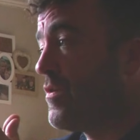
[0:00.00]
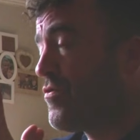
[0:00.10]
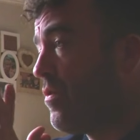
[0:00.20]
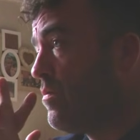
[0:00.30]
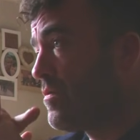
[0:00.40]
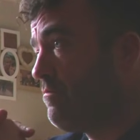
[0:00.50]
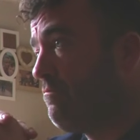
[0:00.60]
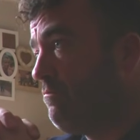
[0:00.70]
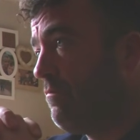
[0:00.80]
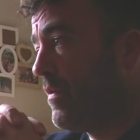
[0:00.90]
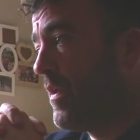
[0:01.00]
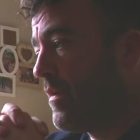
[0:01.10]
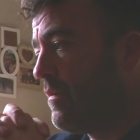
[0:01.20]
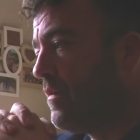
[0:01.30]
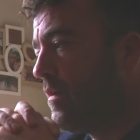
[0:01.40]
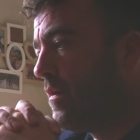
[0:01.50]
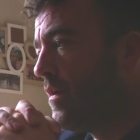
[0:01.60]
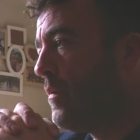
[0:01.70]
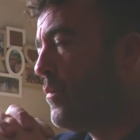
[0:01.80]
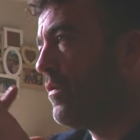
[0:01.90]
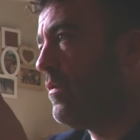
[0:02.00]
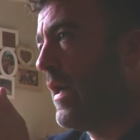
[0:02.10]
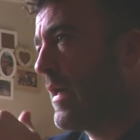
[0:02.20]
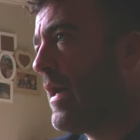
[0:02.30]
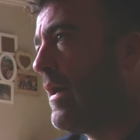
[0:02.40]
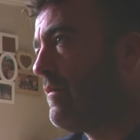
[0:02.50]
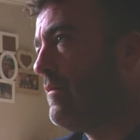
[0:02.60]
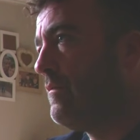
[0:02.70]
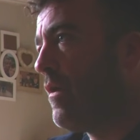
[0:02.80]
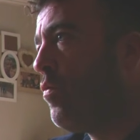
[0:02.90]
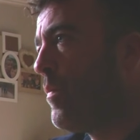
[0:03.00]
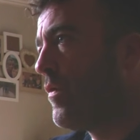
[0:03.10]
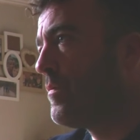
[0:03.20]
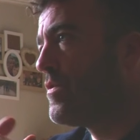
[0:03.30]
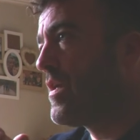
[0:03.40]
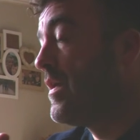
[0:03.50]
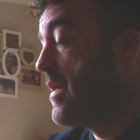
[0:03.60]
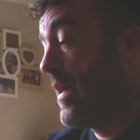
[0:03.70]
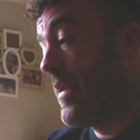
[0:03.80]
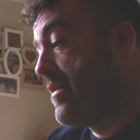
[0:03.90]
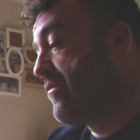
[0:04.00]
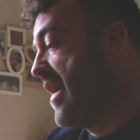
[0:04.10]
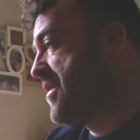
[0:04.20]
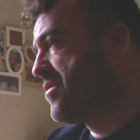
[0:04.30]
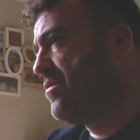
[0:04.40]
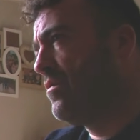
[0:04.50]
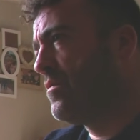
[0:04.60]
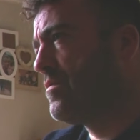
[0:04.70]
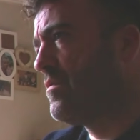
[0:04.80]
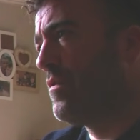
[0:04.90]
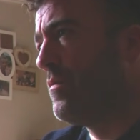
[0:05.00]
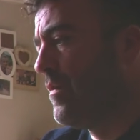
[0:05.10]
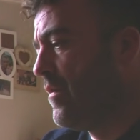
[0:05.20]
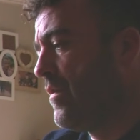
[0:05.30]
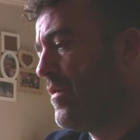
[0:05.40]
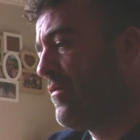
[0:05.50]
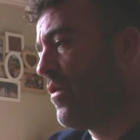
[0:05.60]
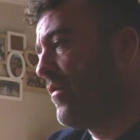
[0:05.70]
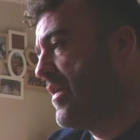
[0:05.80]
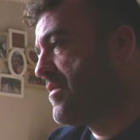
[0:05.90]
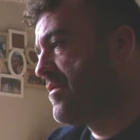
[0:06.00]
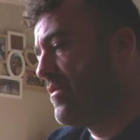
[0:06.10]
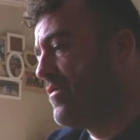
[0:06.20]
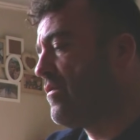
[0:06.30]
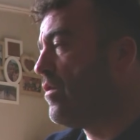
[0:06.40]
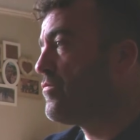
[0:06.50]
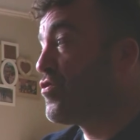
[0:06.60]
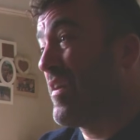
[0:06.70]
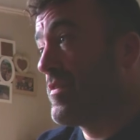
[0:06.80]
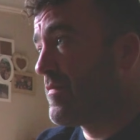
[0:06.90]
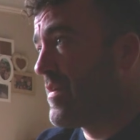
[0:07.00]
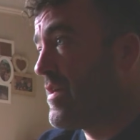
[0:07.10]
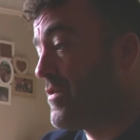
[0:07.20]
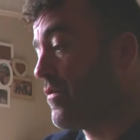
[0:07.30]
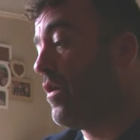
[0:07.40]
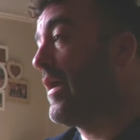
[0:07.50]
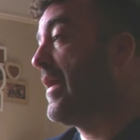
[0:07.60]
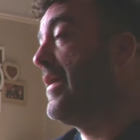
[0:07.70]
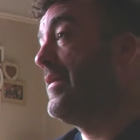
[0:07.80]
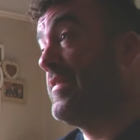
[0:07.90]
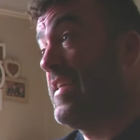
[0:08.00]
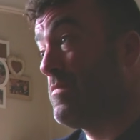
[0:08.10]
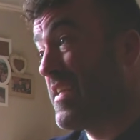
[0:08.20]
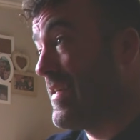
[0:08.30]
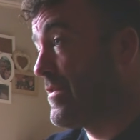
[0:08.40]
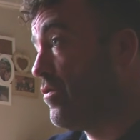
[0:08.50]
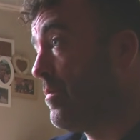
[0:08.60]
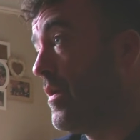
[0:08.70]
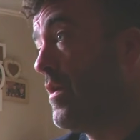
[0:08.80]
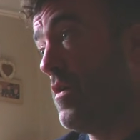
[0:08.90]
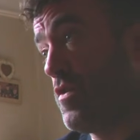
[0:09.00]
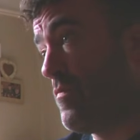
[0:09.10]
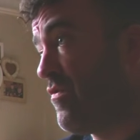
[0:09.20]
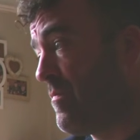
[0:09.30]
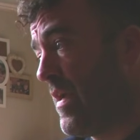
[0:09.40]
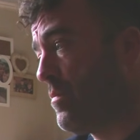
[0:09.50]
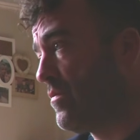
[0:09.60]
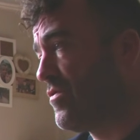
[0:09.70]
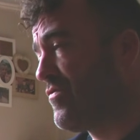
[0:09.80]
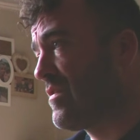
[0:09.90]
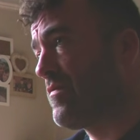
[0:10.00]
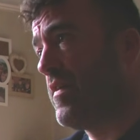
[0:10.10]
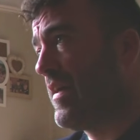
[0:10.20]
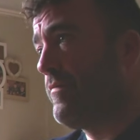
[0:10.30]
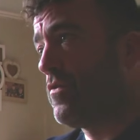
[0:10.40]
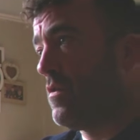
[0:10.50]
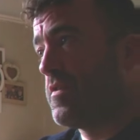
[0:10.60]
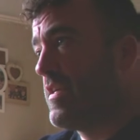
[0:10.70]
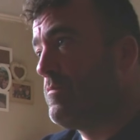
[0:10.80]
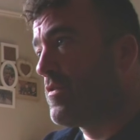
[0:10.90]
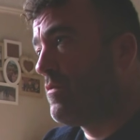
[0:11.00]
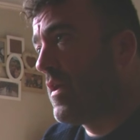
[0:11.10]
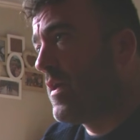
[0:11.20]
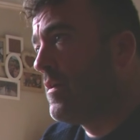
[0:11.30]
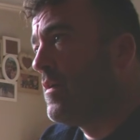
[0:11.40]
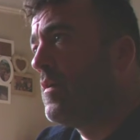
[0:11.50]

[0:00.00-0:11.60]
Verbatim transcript: the controllers, but I can't open up the jail. And then you've got escorts to do. You've got this to do, you've got transfers, you've got to get teams kitted up to move people to transfer. I haven't got a team to do that.